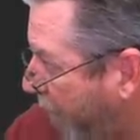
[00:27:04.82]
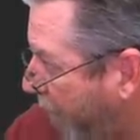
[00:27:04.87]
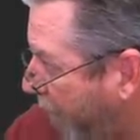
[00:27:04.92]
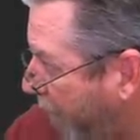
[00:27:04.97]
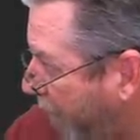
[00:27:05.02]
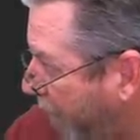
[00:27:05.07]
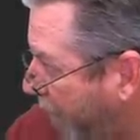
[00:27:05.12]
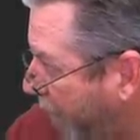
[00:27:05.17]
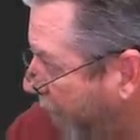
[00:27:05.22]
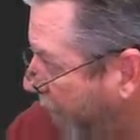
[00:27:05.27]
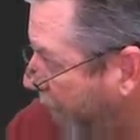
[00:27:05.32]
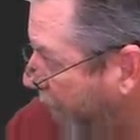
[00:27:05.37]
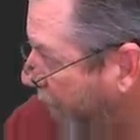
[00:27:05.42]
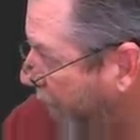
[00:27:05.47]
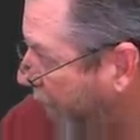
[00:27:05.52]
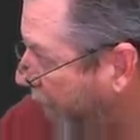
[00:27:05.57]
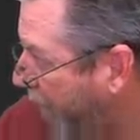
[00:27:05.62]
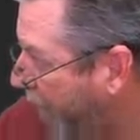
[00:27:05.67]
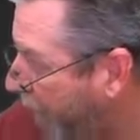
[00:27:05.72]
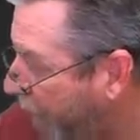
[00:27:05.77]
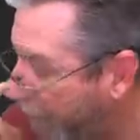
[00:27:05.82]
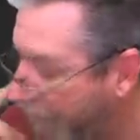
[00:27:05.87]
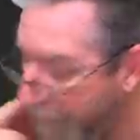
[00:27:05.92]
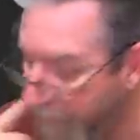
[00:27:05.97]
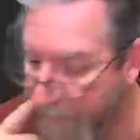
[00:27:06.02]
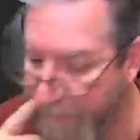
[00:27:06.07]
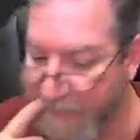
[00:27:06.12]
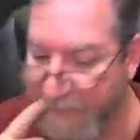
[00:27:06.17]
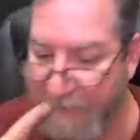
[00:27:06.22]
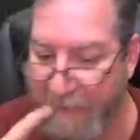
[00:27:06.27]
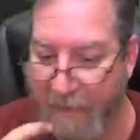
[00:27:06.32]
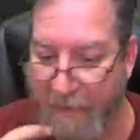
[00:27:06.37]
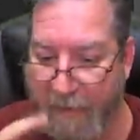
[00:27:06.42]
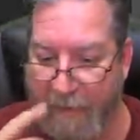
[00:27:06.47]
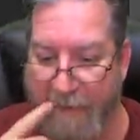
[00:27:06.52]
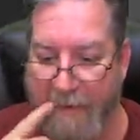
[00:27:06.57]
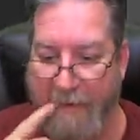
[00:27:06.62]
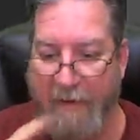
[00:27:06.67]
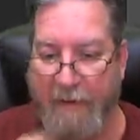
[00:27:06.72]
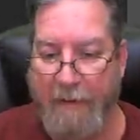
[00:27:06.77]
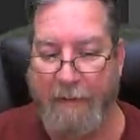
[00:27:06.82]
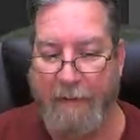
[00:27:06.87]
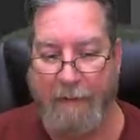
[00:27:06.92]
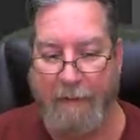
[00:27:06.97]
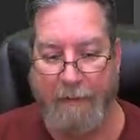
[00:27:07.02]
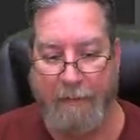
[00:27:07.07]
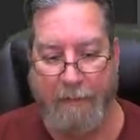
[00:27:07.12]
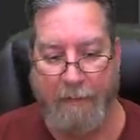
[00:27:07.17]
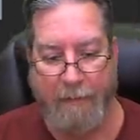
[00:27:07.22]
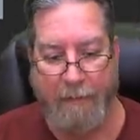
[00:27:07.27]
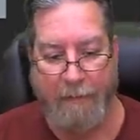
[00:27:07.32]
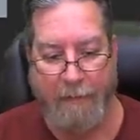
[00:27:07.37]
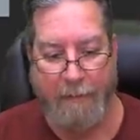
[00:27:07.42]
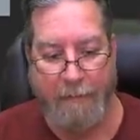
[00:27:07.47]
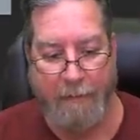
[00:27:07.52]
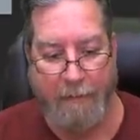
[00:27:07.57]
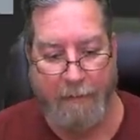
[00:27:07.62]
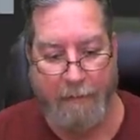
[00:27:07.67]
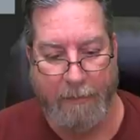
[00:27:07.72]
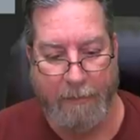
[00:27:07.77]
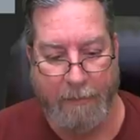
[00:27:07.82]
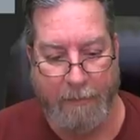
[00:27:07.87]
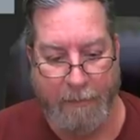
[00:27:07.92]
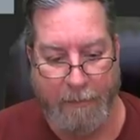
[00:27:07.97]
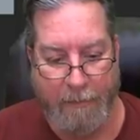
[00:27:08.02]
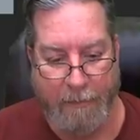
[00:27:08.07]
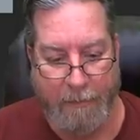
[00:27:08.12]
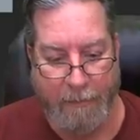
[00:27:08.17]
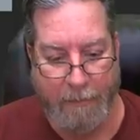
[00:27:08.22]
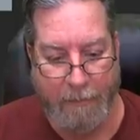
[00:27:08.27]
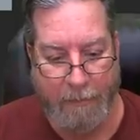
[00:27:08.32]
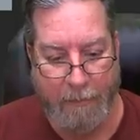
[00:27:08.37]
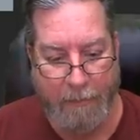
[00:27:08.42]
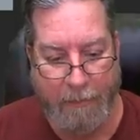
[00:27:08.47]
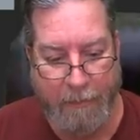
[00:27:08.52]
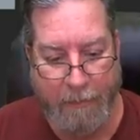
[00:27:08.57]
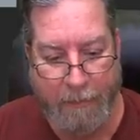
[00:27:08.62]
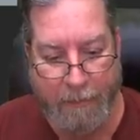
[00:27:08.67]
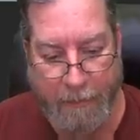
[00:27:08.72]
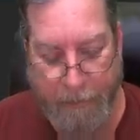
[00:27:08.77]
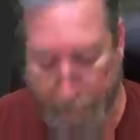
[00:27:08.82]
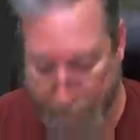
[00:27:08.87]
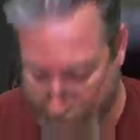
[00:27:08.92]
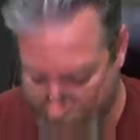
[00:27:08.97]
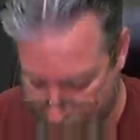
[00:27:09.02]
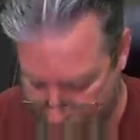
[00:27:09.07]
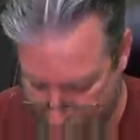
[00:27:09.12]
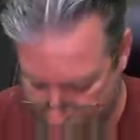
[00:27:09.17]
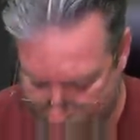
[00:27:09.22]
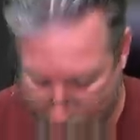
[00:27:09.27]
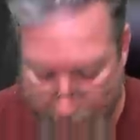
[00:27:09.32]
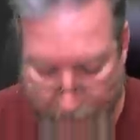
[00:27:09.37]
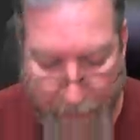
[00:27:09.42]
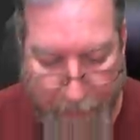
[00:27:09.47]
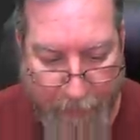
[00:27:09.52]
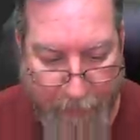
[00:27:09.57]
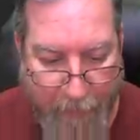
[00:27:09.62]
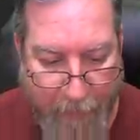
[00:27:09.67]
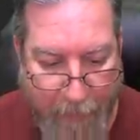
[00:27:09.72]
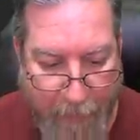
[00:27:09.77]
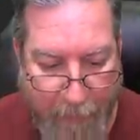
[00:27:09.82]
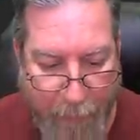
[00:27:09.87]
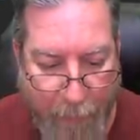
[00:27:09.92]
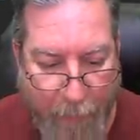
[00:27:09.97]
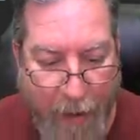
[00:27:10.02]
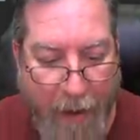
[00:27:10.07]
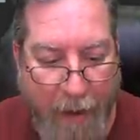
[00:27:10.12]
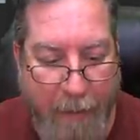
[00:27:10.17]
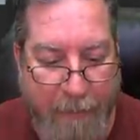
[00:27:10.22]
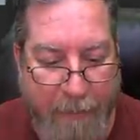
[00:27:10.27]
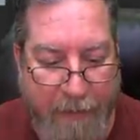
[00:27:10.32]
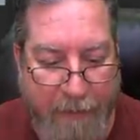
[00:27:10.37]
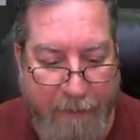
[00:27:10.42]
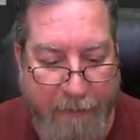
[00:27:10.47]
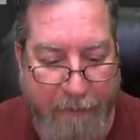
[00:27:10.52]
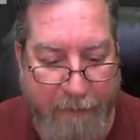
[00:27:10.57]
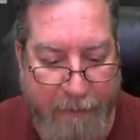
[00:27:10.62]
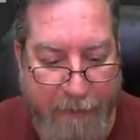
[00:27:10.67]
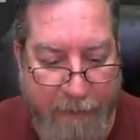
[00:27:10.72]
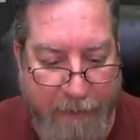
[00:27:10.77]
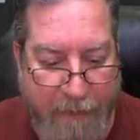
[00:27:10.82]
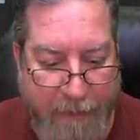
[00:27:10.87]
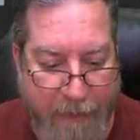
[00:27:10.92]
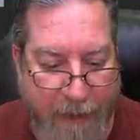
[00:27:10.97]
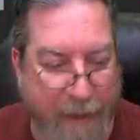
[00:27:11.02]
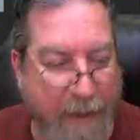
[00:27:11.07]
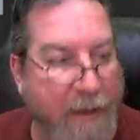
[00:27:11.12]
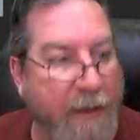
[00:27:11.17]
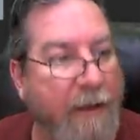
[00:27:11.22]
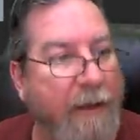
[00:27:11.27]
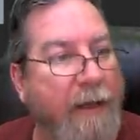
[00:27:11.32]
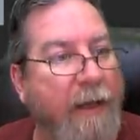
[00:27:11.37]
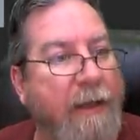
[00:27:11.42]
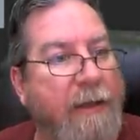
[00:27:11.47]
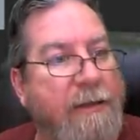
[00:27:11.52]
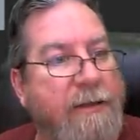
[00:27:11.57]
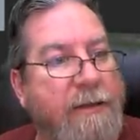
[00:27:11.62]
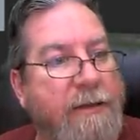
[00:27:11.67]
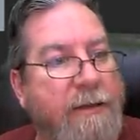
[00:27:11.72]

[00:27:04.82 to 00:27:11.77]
And we made the well, technically you did the unboxing video. I mean you did the editing. Yes.